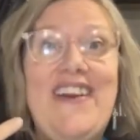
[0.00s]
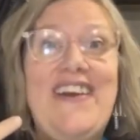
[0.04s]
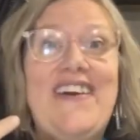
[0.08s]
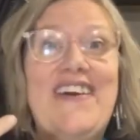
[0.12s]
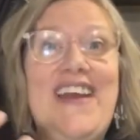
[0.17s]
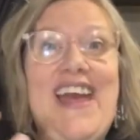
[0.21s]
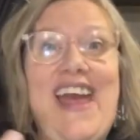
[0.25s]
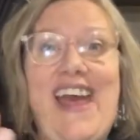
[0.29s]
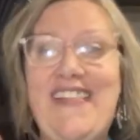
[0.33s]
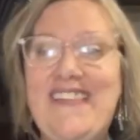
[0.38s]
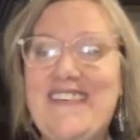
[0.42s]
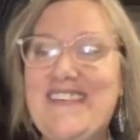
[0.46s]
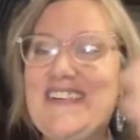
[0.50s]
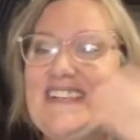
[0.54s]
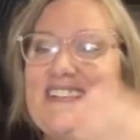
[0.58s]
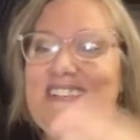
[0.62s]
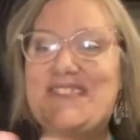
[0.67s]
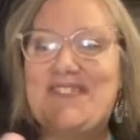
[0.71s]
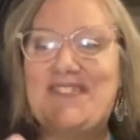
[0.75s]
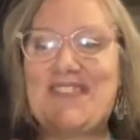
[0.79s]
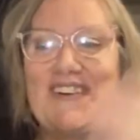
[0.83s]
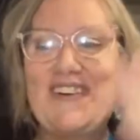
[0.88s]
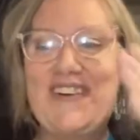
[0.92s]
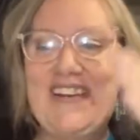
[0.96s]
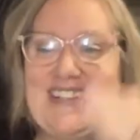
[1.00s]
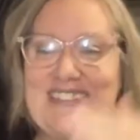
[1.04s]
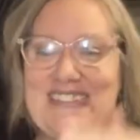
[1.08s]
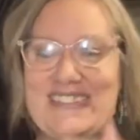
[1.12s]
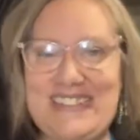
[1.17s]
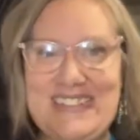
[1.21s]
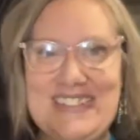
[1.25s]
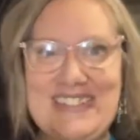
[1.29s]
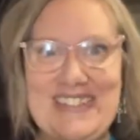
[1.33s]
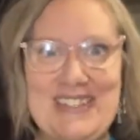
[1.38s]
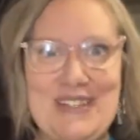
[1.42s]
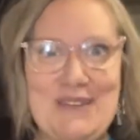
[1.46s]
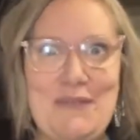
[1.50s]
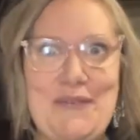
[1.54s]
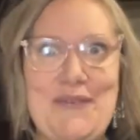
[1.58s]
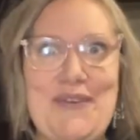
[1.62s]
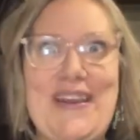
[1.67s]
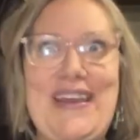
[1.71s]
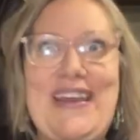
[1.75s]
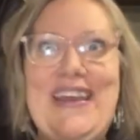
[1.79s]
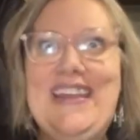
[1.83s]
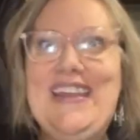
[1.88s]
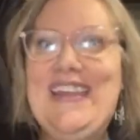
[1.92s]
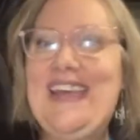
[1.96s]
Heather is very
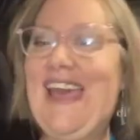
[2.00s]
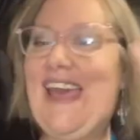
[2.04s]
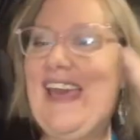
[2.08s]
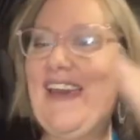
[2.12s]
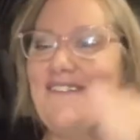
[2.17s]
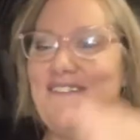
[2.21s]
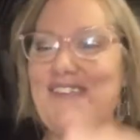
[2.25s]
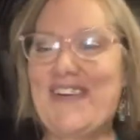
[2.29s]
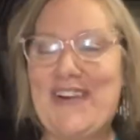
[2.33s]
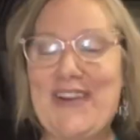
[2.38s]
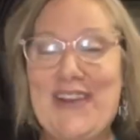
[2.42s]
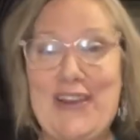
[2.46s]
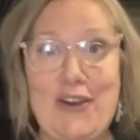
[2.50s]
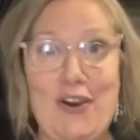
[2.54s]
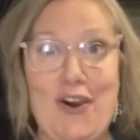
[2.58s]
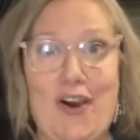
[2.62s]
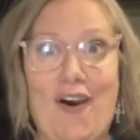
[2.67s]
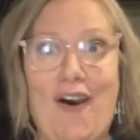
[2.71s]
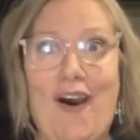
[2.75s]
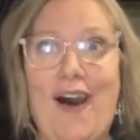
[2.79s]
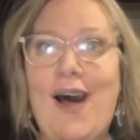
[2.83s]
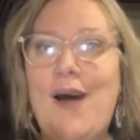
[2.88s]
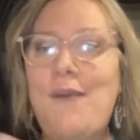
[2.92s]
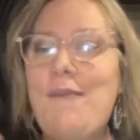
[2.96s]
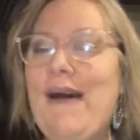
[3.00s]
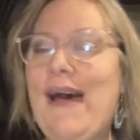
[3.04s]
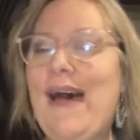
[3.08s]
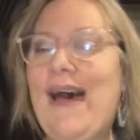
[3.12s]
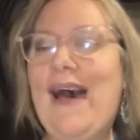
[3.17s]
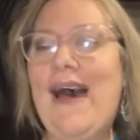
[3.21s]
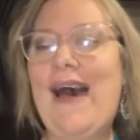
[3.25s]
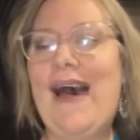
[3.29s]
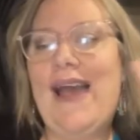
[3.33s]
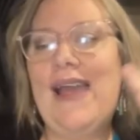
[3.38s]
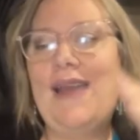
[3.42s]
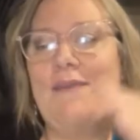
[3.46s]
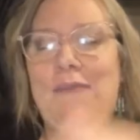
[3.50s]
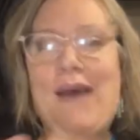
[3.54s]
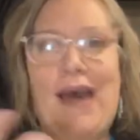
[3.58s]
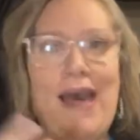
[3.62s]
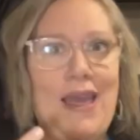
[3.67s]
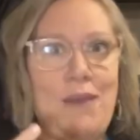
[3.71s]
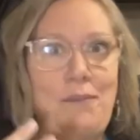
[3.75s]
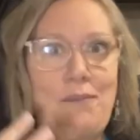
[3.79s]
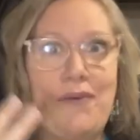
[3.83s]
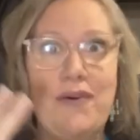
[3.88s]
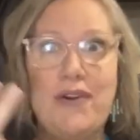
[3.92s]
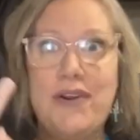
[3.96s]
deliberate, very calm. I'm
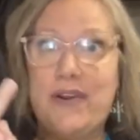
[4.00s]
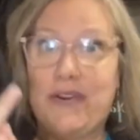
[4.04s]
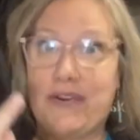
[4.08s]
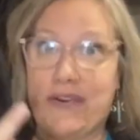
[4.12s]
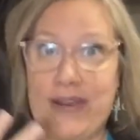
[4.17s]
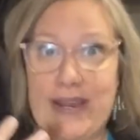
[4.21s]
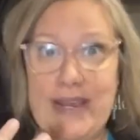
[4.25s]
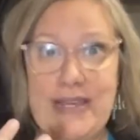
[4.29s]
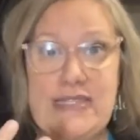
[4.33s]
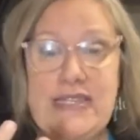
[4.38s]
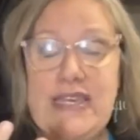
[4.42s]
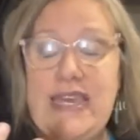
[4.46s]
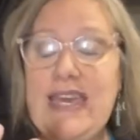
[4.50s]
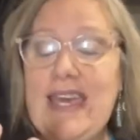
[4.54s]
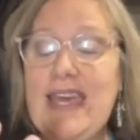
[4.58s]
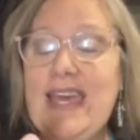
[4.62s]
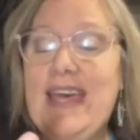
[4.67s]
hyper and crazy.